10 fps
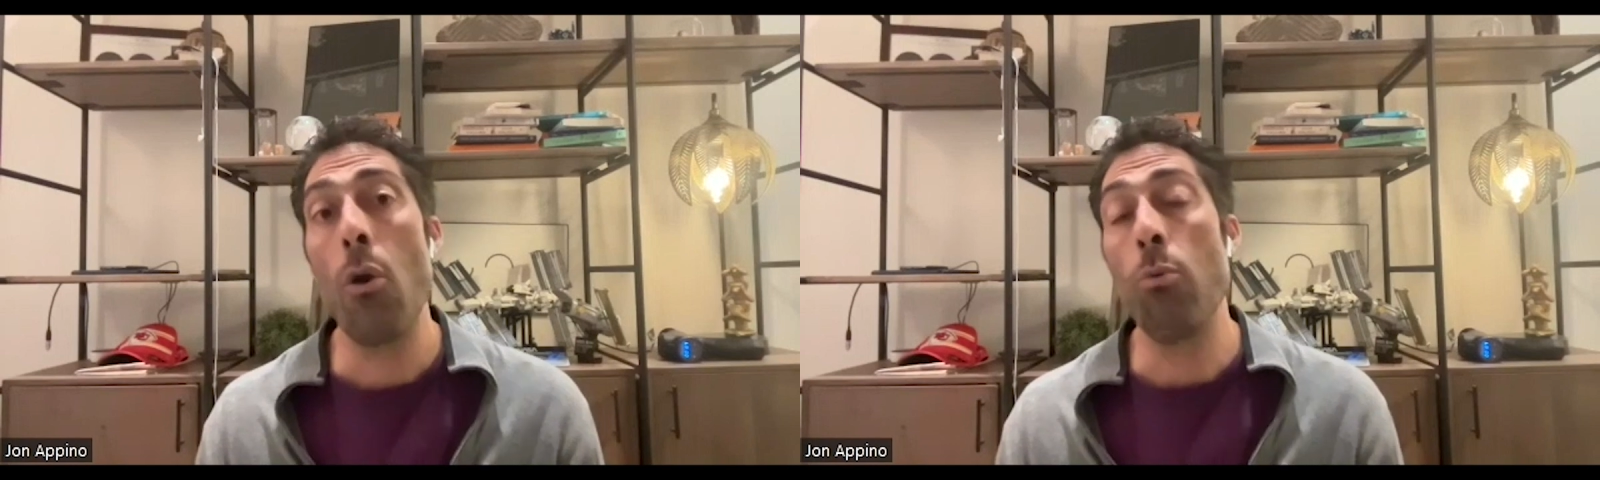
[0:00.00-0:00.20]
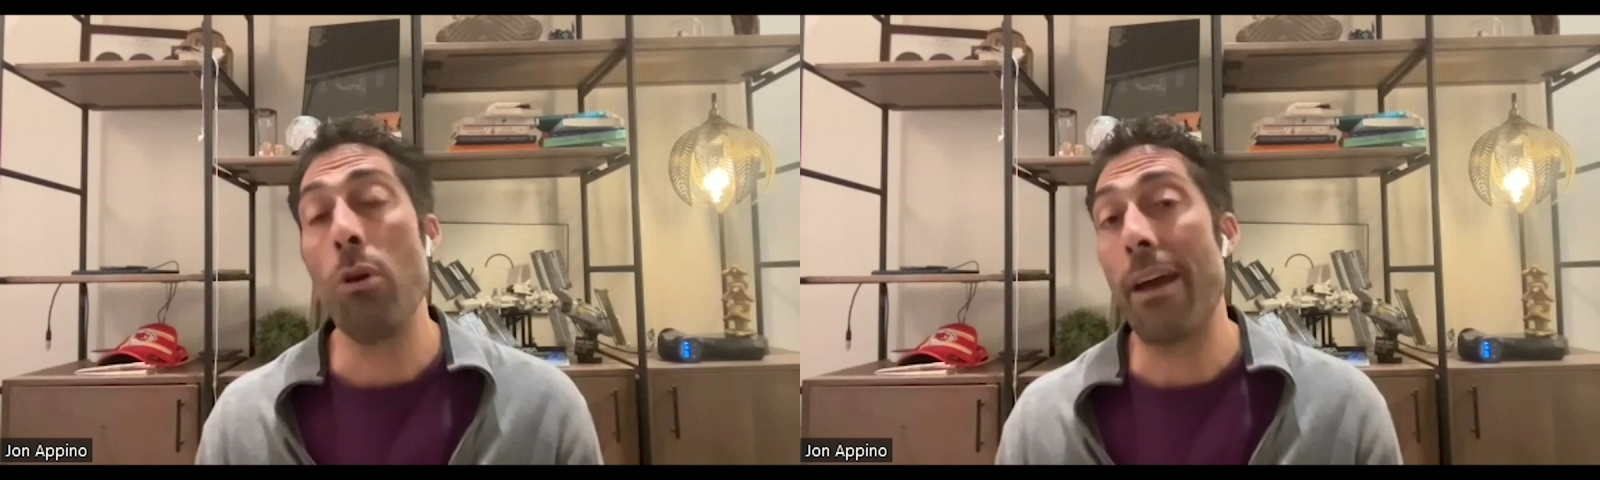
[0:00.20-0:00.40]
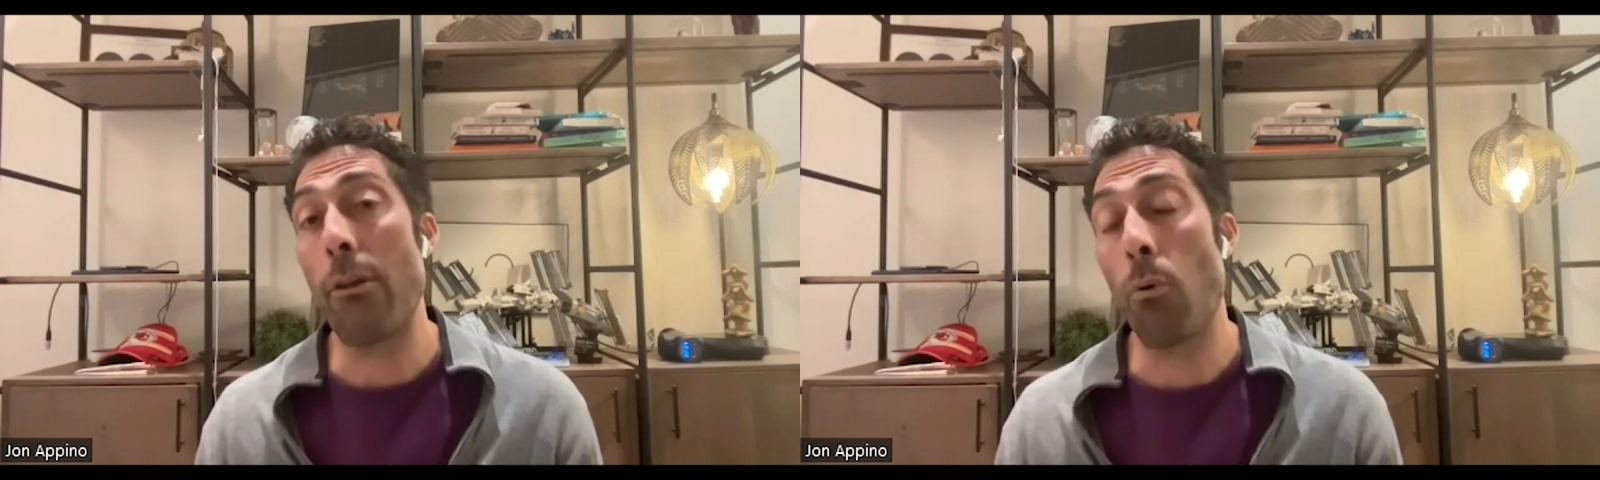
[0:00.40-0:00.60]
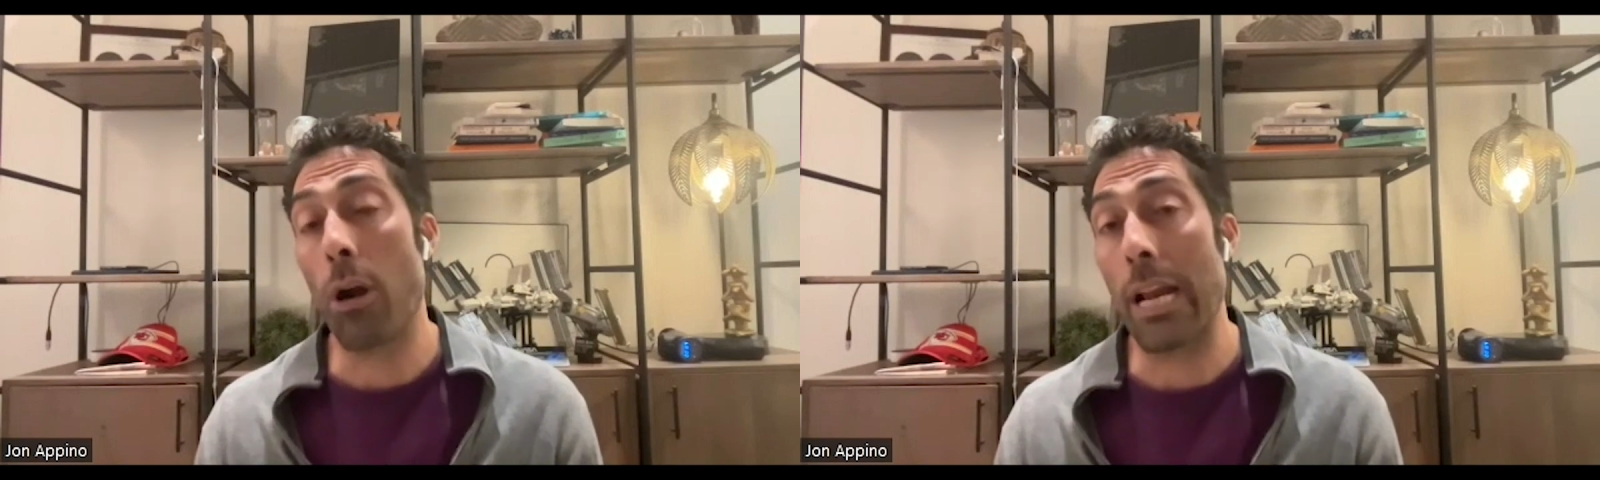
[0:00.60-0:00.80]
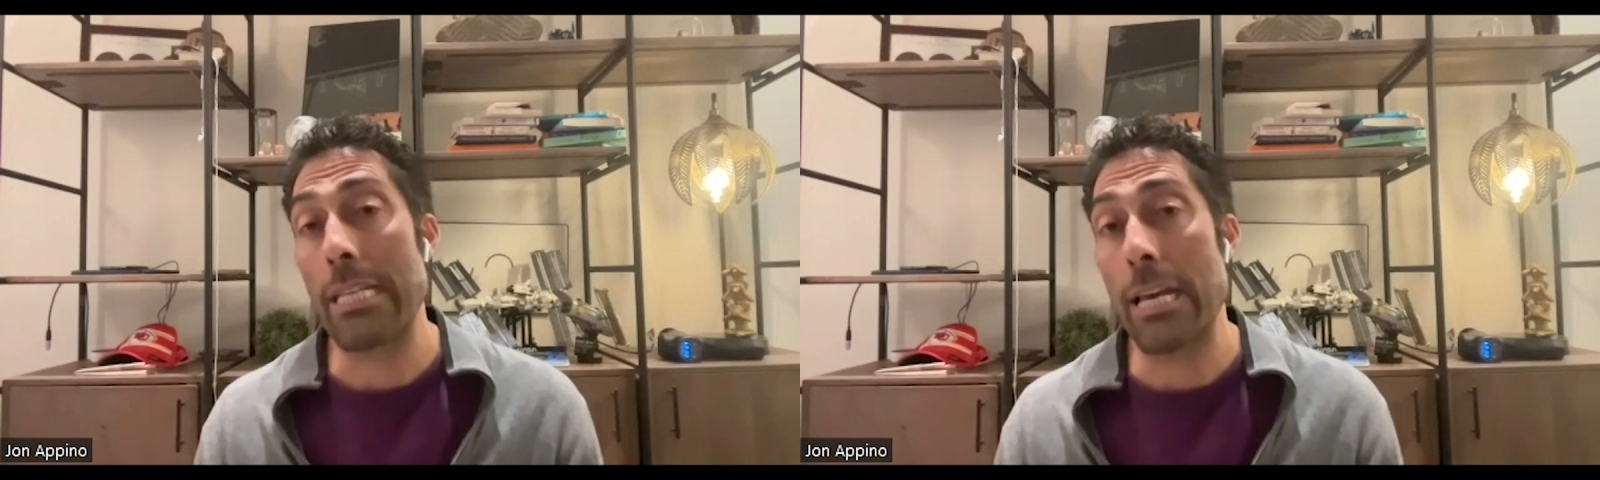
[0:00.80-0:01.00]
We've had
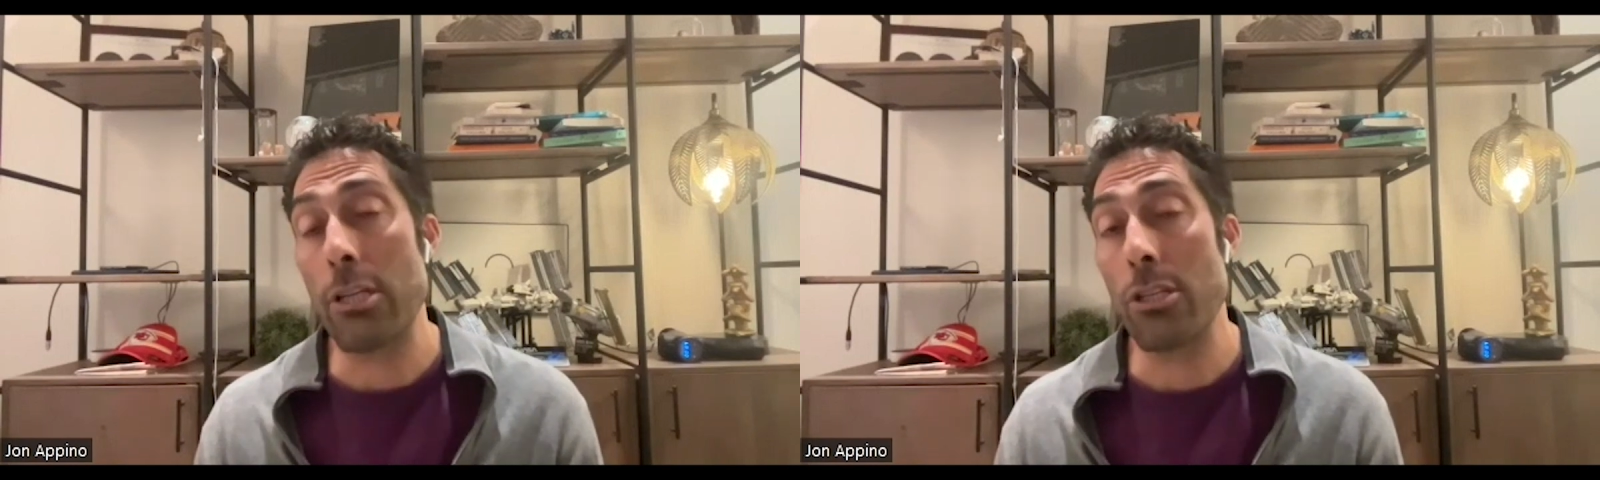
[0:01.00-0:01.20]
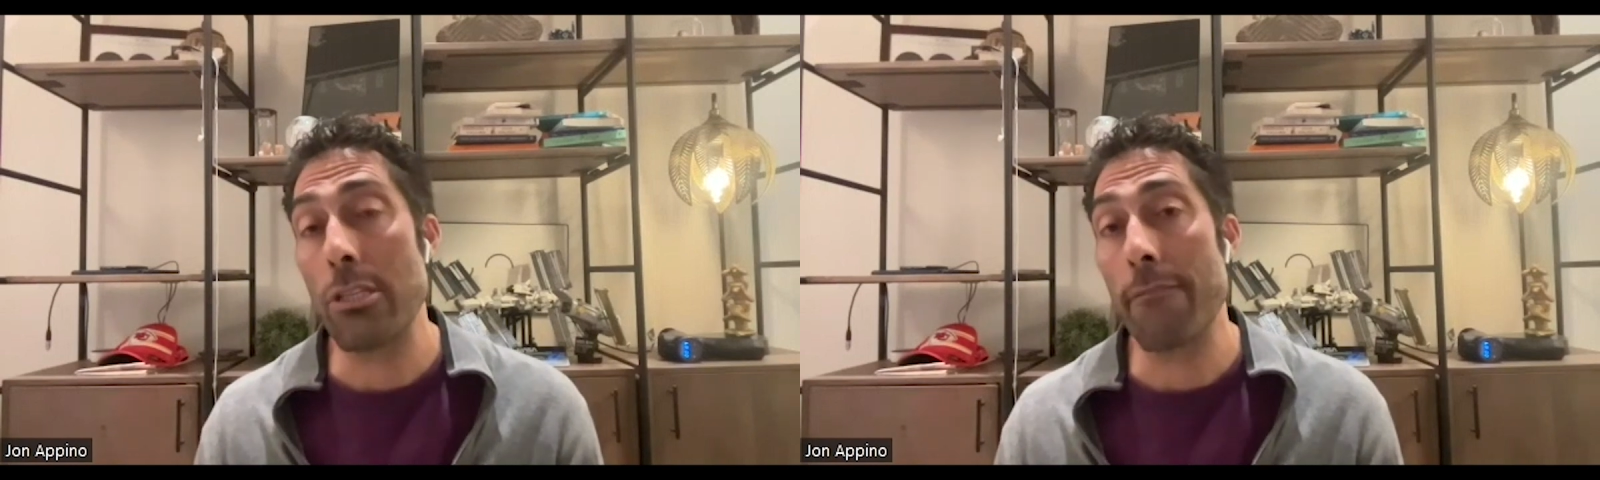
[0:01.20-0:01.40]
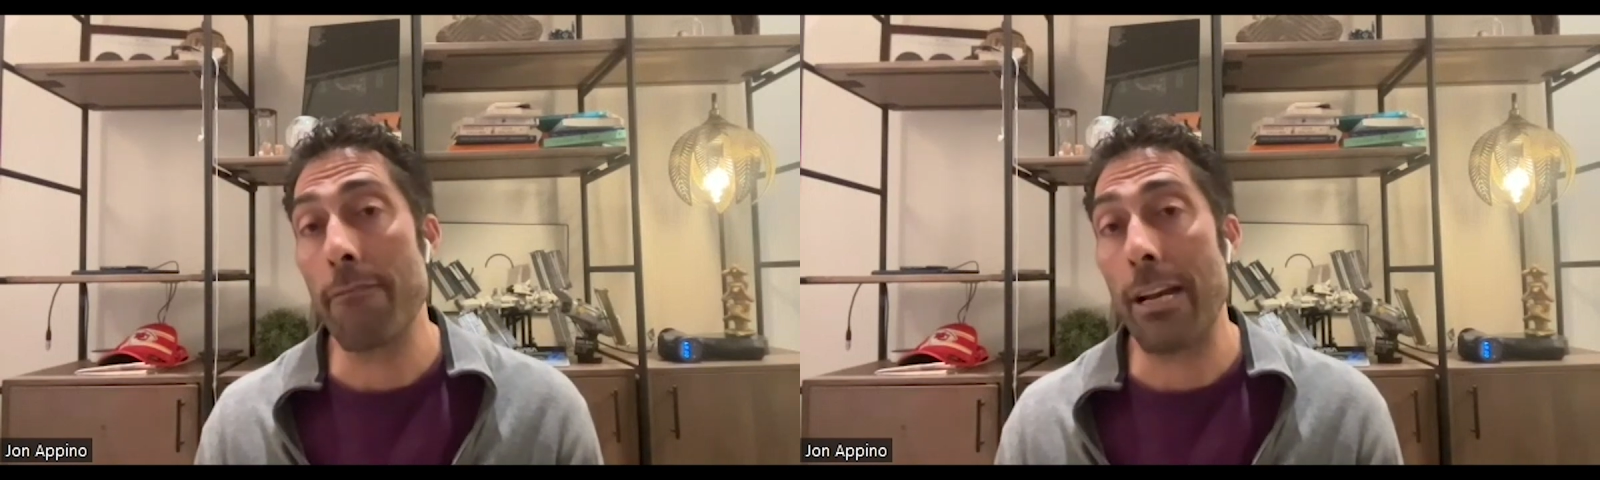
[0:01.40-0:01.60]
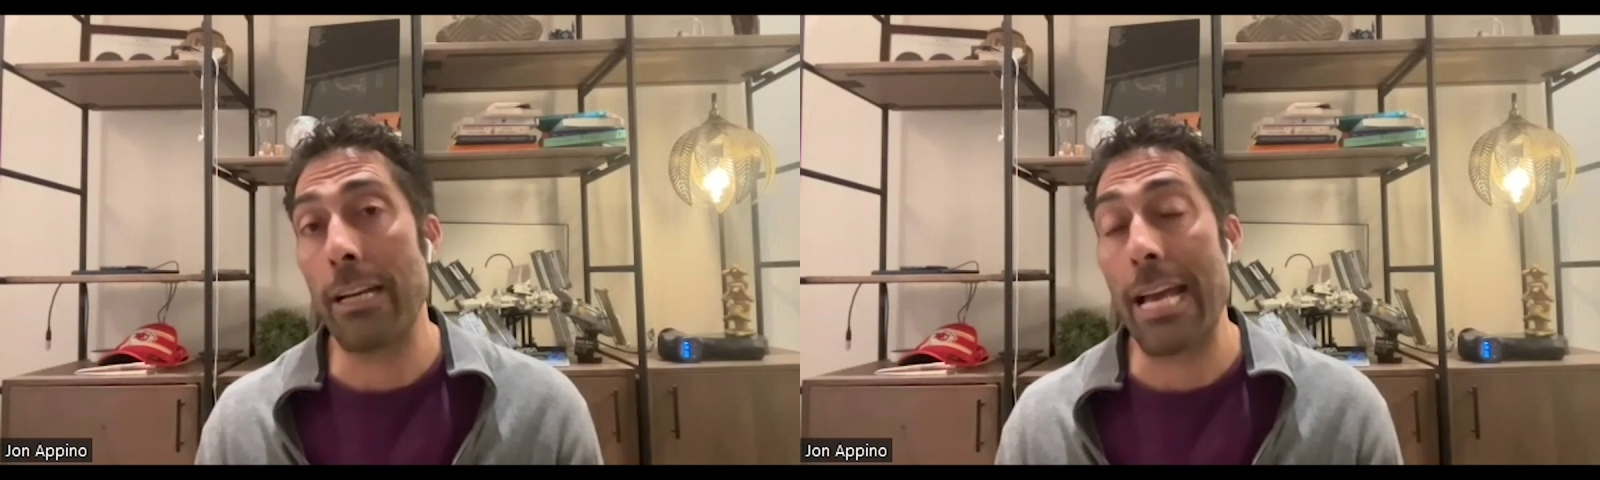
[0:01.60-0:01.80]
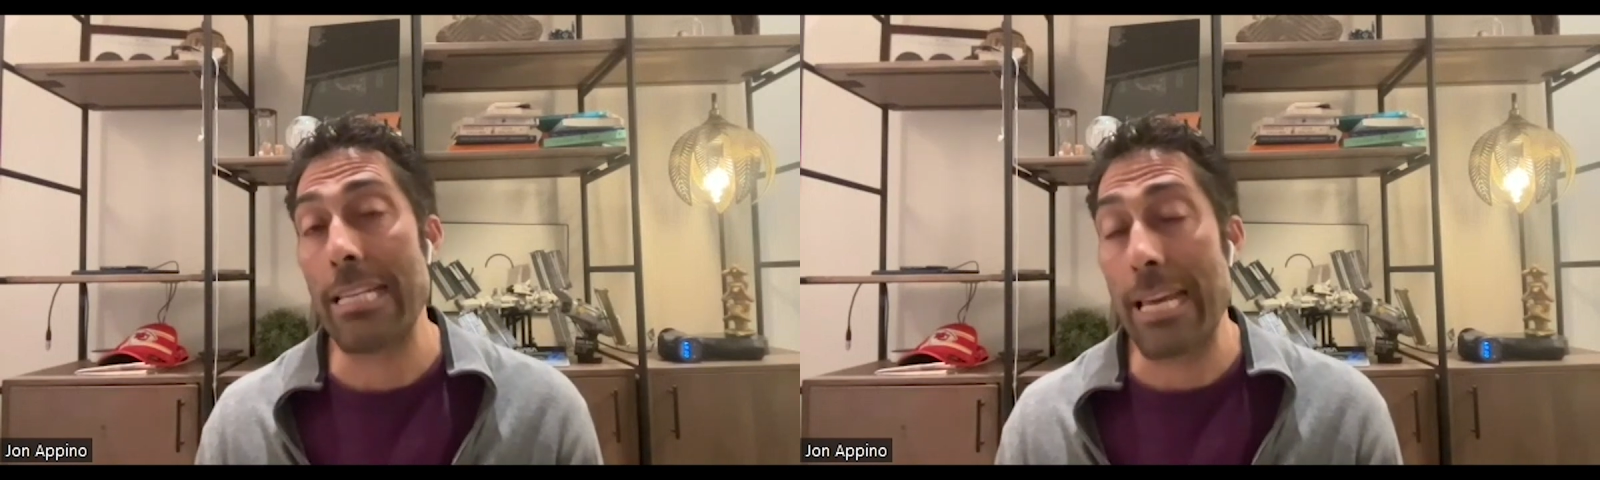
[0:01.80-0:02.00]
organizations define it
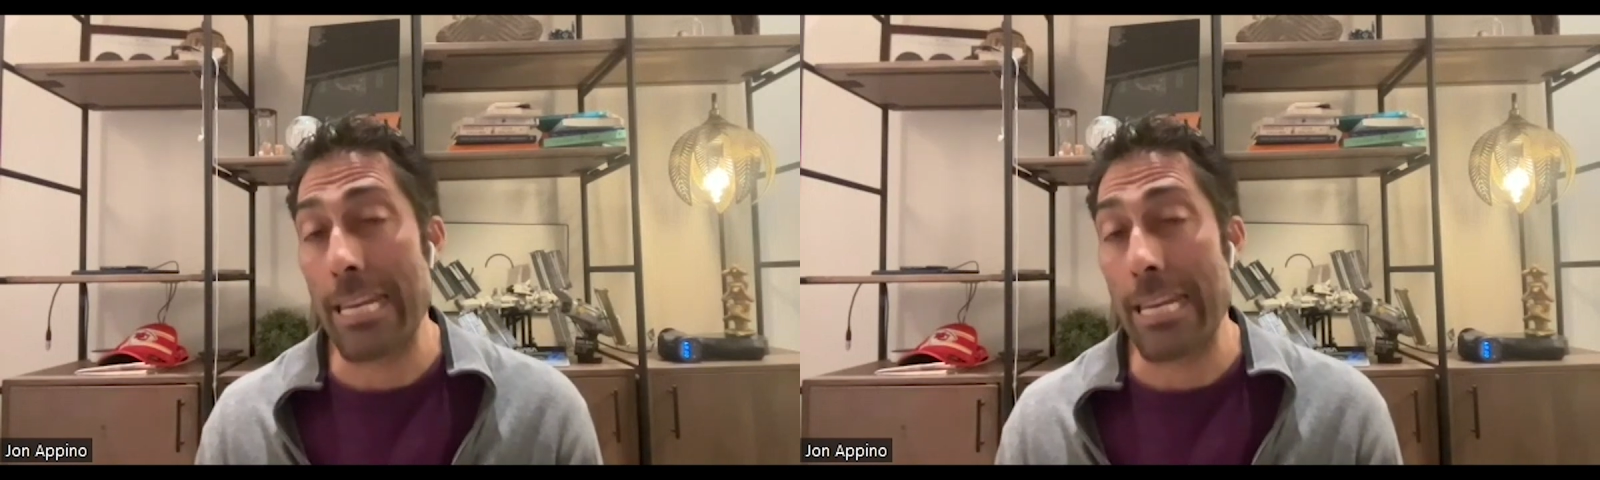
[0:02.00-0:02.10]
as the